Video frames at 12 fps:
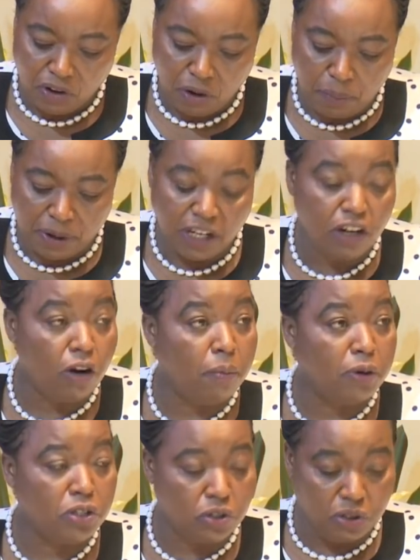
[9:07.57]
opening
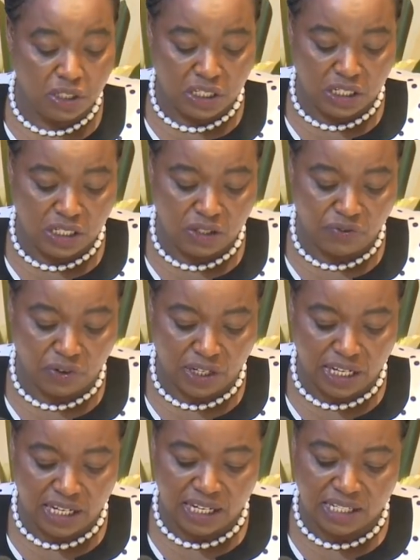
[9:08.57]
opportunities for
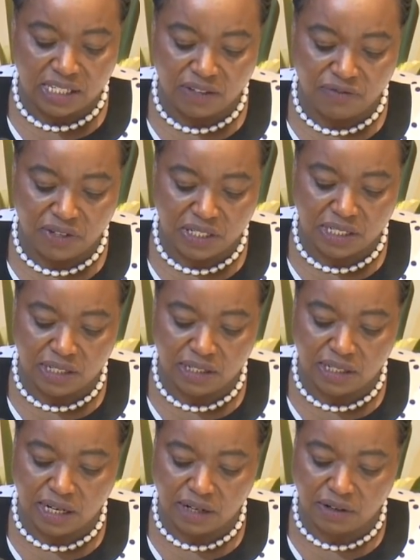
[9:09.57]
Kenyans
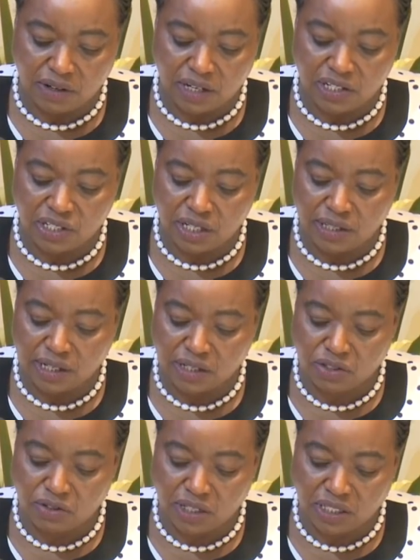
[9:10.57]
investors in agriculture and the
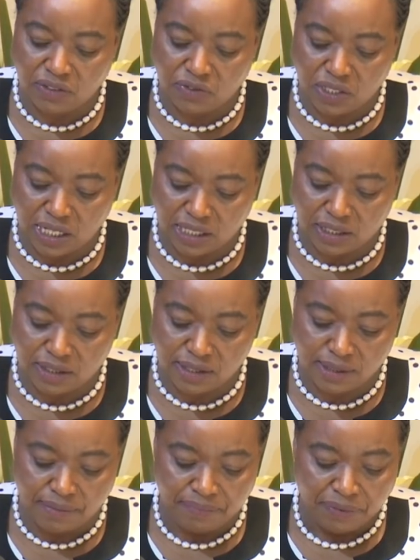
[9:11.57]
extractive sectors,